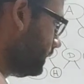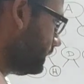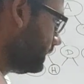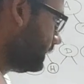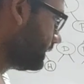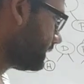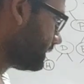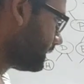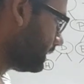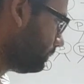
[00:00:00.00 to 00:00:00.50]

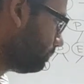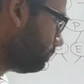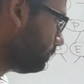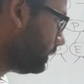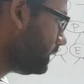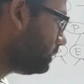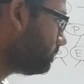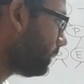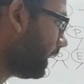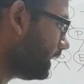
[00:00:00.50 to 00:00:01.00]
this
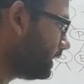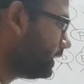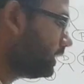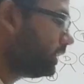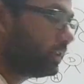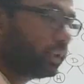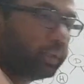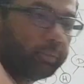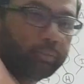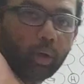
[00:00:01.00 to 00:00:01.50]
complete binary
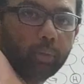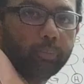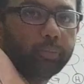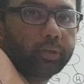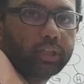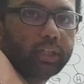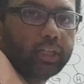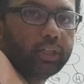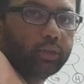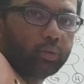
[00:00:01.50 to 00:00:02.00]
tree
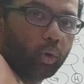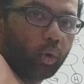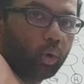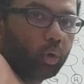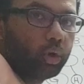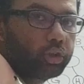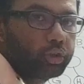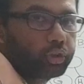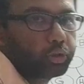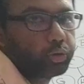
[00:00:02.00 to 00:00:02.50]
property to
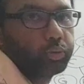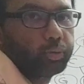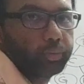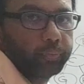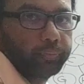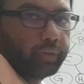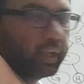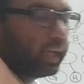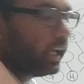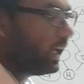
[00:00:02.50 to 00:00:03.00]
hold true.
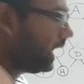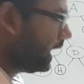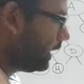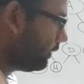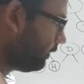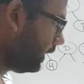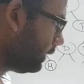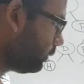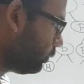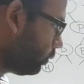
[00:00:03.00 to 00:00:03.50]
If
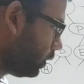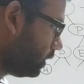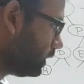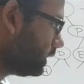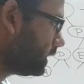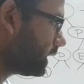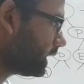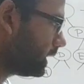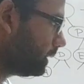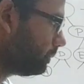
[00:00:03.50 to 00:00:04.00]
I want
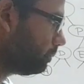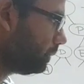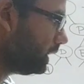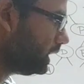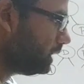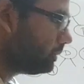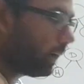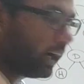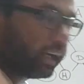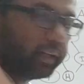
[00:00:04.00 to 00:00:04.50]
the
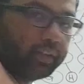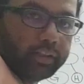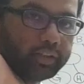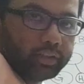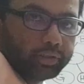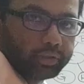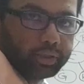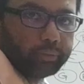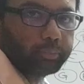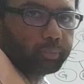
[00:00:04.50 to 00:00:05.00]
complete binary
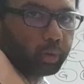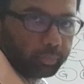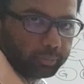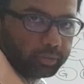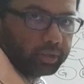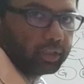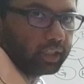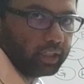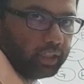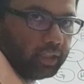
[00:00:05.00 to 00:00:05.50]
tree
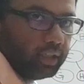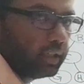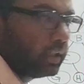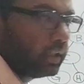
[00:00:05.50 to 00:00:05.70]
property